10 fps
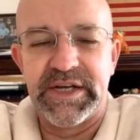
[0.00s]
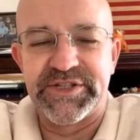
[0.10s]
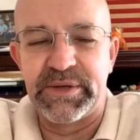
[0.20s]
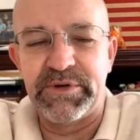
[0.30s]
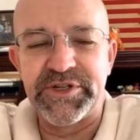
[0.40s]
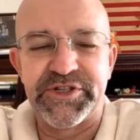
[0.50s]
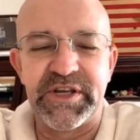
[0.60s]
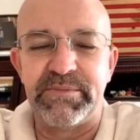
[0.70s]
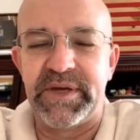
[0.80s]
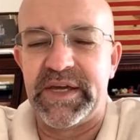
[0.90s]
Someone
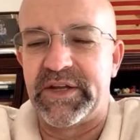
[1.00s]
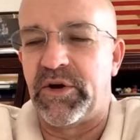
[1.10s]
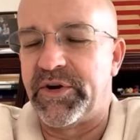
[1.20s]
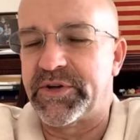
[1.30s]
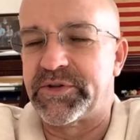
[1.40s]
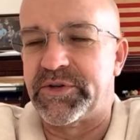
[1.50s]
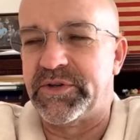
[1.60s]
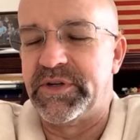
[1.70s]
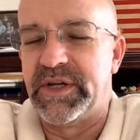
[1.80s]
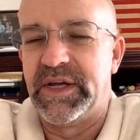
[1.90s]
sent me an
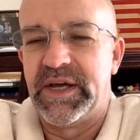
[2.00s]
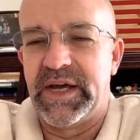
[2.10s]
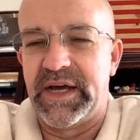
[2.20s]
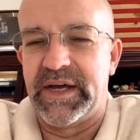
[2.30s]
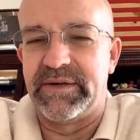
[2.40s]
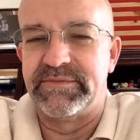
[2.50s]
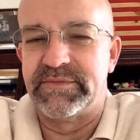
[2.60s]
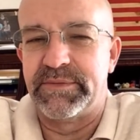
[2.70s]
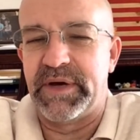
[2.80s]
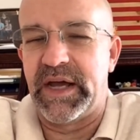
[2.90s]
article
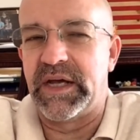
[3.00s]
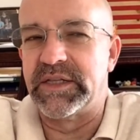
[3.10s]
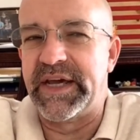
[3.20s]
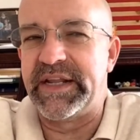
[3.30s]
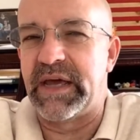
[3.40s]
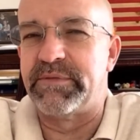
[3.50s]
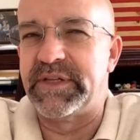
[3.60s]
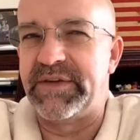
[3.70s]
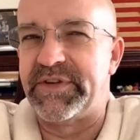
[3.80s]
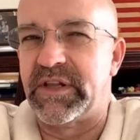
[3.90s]
by a lady, I
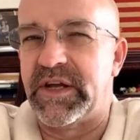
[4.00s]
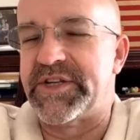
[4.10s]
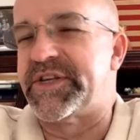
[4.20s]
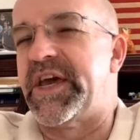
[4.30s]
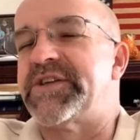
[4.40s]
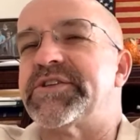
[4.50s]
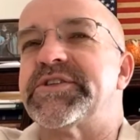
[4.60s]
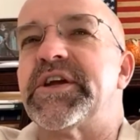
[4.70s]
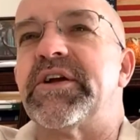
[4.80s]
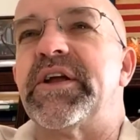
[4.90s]
believe, in the Los
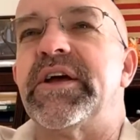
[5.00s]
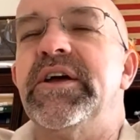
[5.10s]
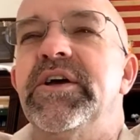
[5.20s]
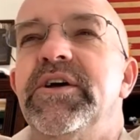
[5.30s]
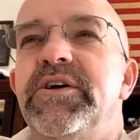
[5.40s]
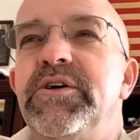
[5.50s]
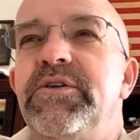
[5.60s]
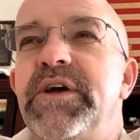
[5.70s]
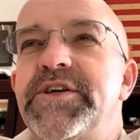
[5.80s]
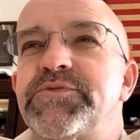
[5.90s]
Angeles area
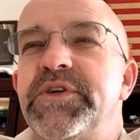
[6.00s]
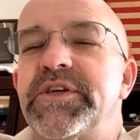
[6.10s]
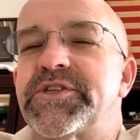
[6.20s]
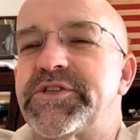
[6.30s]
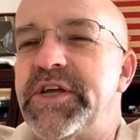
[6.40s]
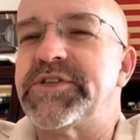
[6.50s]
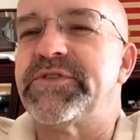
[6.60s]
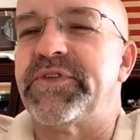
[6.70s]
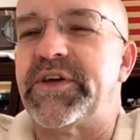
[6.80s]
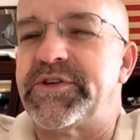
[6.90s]
who has written
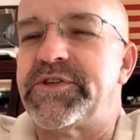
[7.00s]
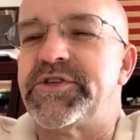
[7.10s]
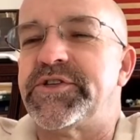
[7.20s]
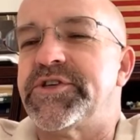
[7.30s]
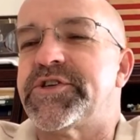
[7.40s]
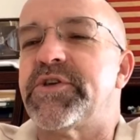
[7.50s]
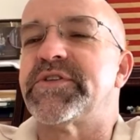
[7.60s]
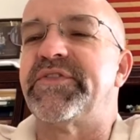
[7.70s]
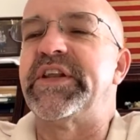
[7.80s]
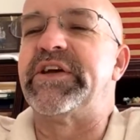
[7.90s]
extensively. She just
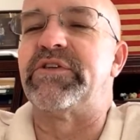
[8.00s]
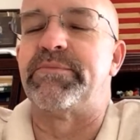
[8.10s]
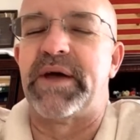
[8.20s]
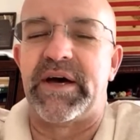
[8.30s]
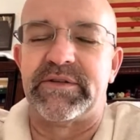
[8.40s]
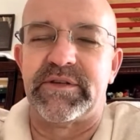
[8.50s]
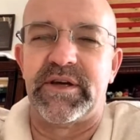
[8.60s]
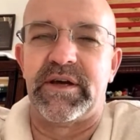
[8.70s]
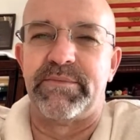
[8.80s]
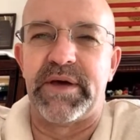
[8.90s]
shares a video about
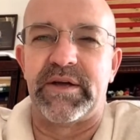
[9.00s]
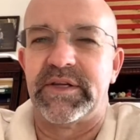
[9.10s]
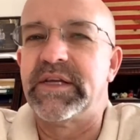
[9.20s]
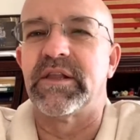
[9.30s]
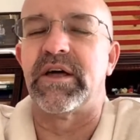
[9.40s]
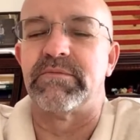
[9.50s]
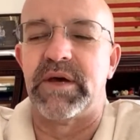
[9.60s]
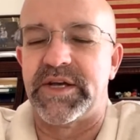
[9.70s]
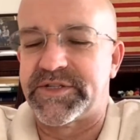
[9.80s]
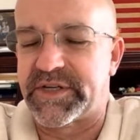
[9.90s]
Elon
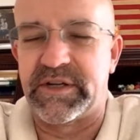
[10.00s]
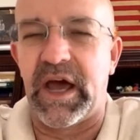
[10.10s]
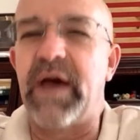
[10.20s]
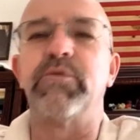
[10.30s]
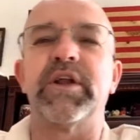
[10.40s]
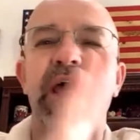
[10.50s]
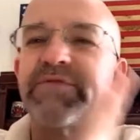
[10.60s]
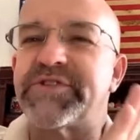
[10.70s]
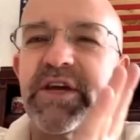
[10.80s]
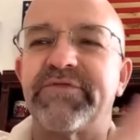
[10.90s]
Musk. And what
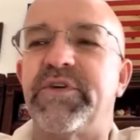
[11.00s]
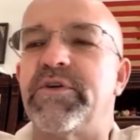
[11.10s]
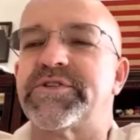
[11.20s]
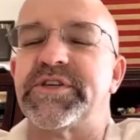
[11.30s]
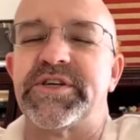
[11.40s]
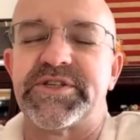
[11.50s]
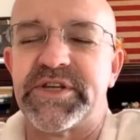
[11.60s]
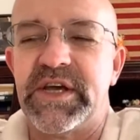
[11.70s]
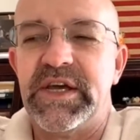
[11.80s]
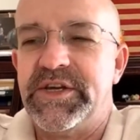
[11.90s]
I've said, folks,
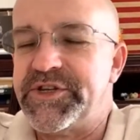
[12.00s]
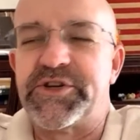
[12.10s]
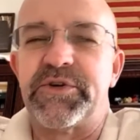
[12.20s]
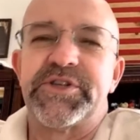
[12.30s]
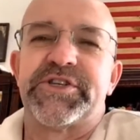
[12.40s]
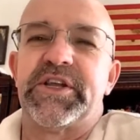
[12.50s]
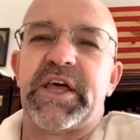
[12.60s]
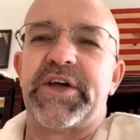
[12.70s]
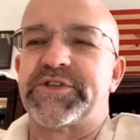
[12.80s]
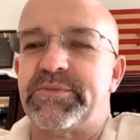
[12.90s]
is jury's still
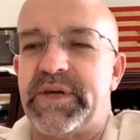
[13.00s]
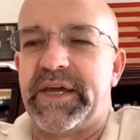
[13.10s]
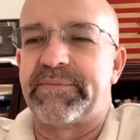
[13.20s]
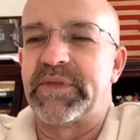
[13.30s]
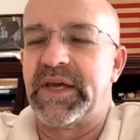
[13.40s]
out to me.